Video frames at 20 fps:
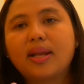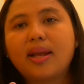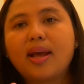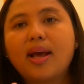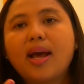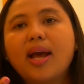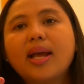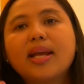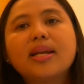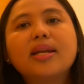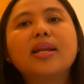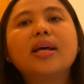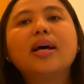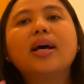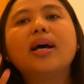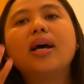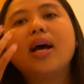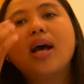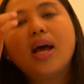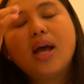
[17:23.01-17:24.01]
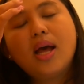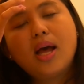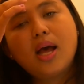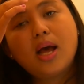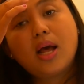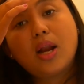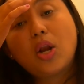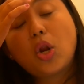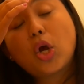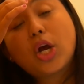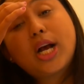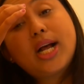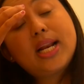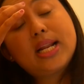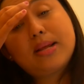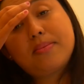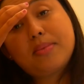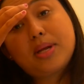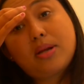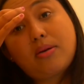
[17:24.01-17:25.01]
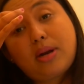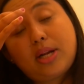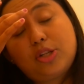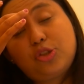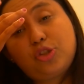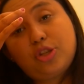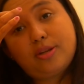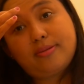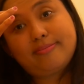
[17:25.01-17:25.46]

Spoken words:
yeah, in the local immigration.